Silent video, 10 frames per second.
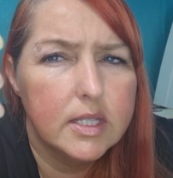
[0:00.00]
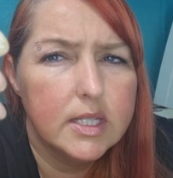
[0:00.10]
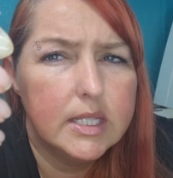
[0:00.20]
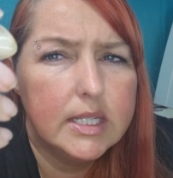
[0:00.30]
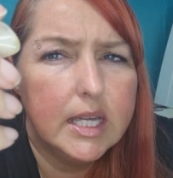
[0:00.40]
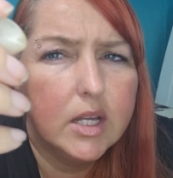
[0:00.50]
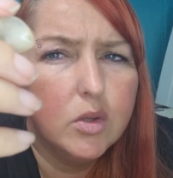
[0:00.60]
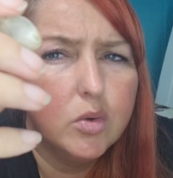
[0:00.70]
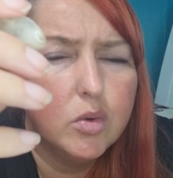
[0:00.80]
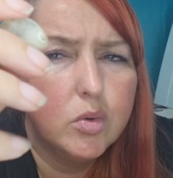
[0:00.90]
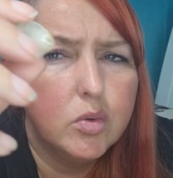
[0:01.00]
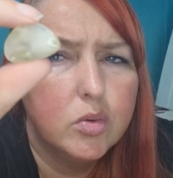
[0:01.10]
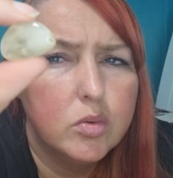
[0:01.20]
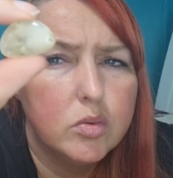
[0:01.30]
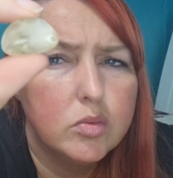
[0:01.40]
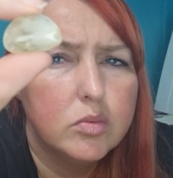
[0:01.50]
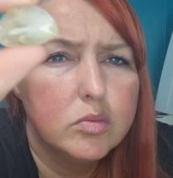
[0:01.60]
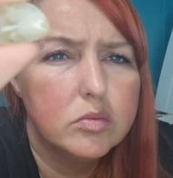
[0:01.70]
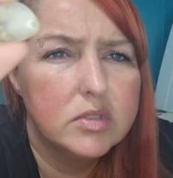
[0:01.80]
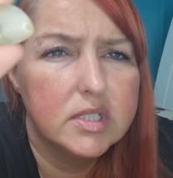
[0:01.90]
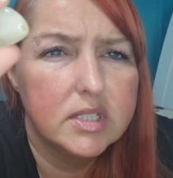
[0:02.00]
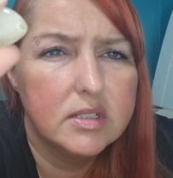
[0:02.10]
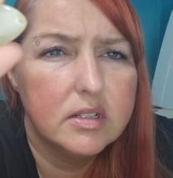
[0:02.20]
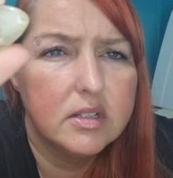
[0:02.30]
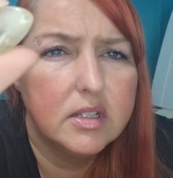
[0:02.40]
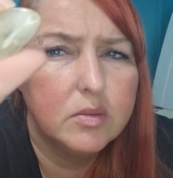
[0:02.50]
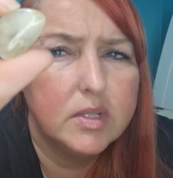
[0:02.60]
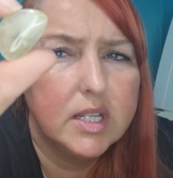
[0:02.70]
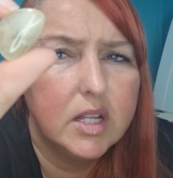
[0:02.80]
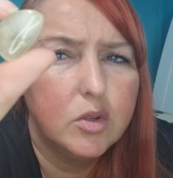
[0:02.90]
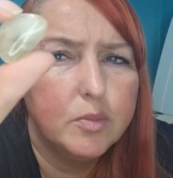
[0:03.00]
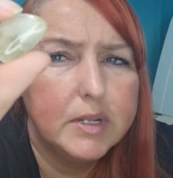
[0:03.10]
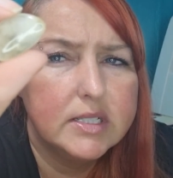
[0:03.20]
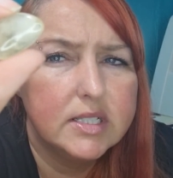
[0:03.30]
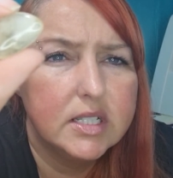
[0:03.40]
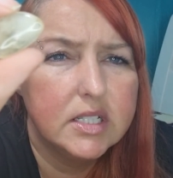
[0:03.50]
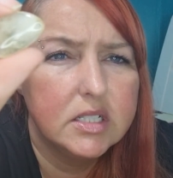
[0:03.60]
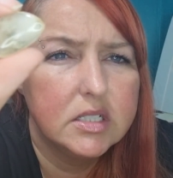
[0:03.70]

Yellow. It's like clear with yellow bits in it.